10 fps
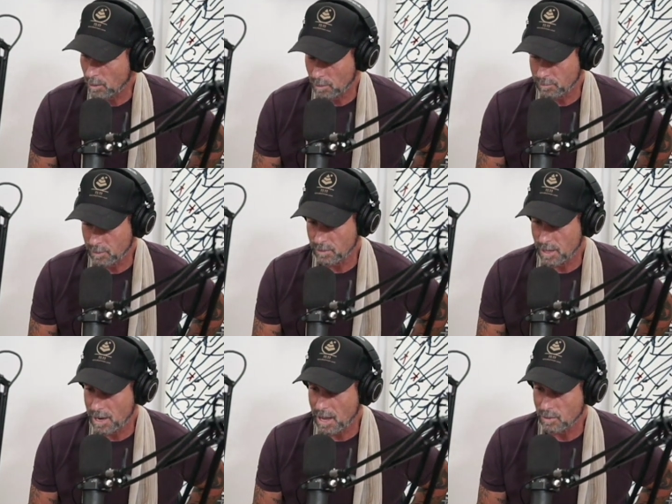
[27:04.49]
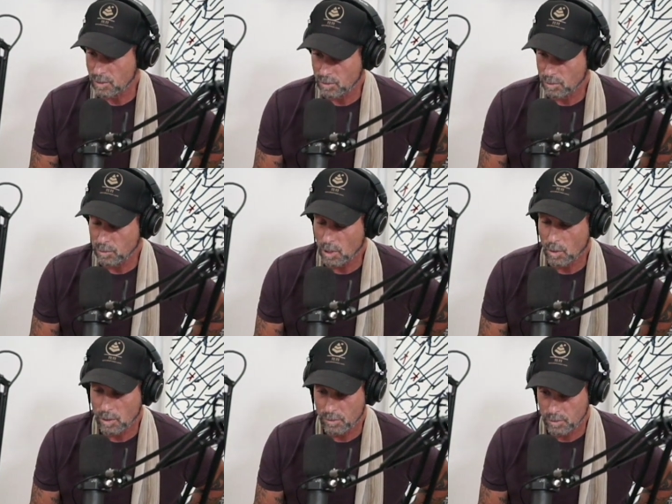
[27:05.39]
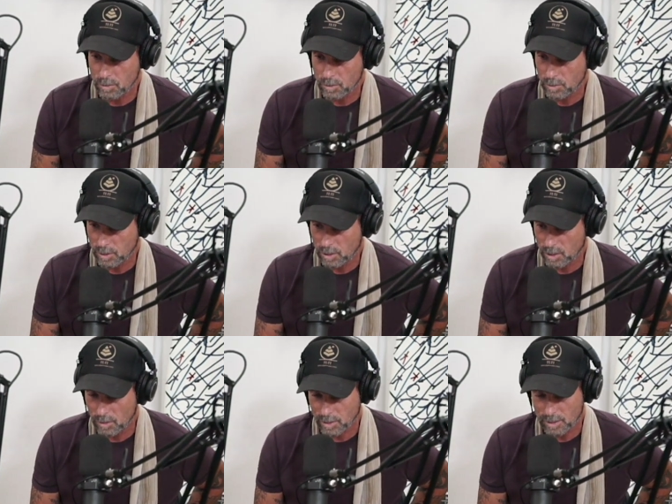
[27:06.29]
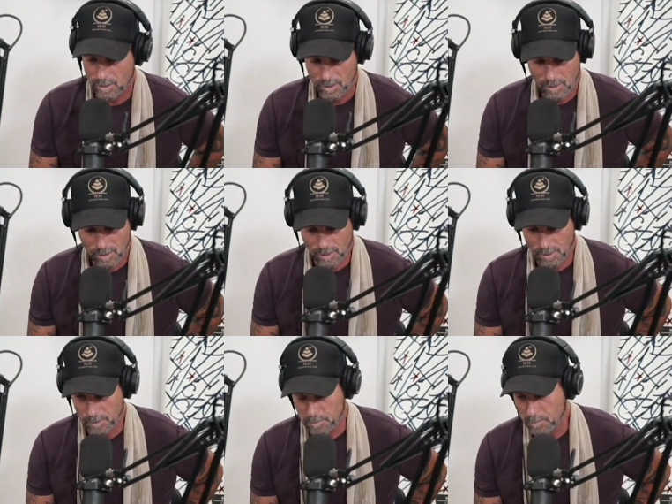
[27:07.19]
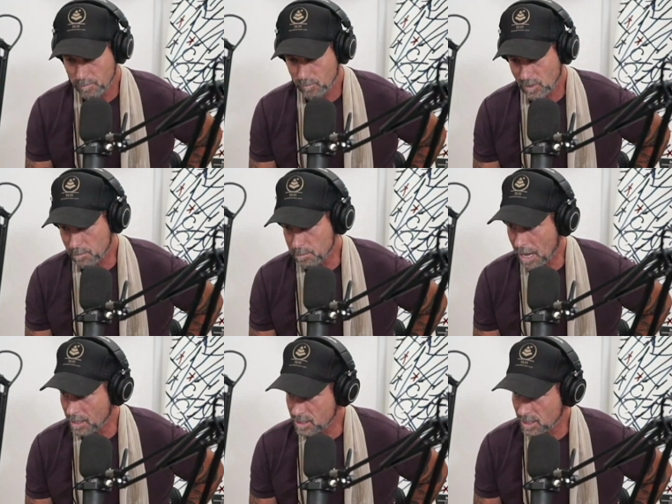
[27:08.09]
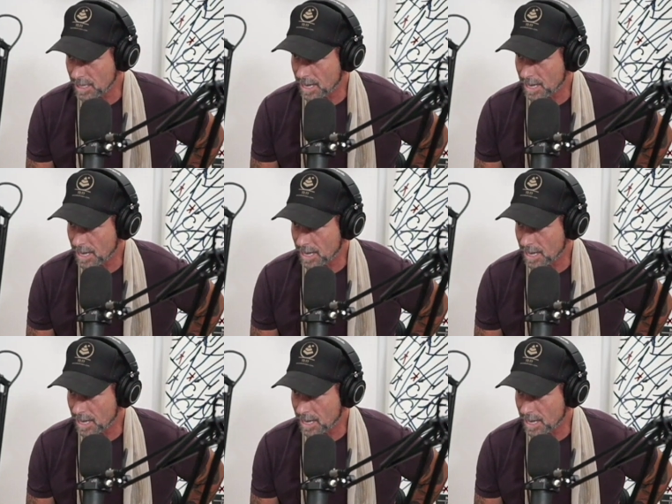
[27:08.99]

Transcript: I figured that out is through yoga and through Kundalini yoga, um, and balancing that